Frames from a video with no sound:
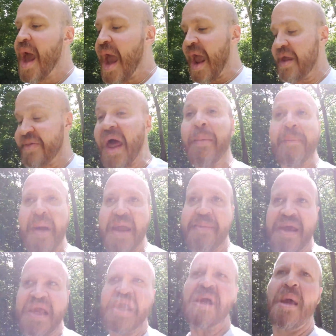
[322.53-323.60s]
and that may
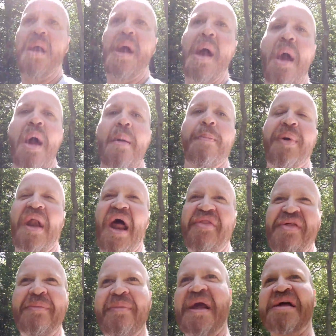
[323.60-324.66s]
be, but I
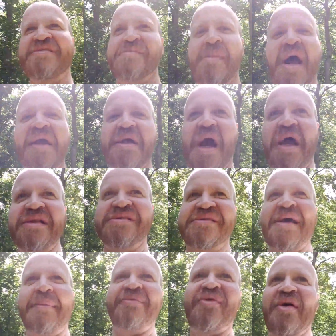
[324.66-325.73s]
think because of my
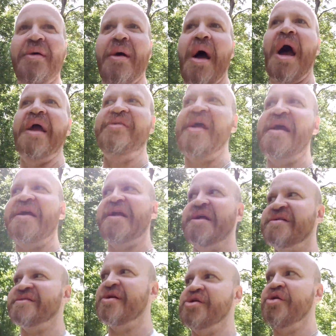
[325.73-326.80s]
concept, I take it
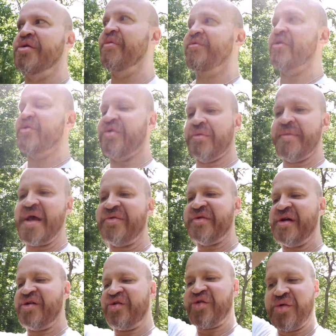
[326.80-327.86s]
as a universal
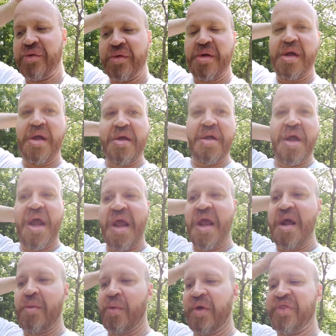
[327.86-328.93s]
message
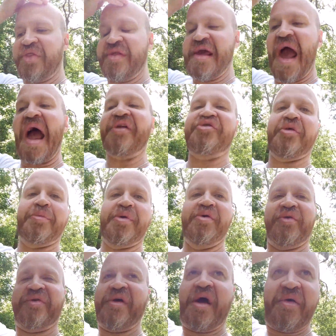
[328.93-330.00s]
and with the
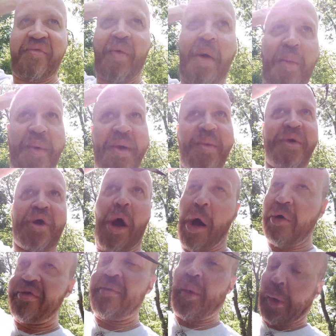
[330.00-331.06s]
attributes of what we would
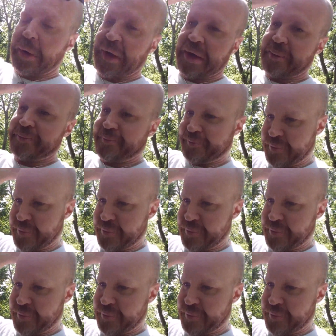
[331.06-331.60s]
call the Morrigan.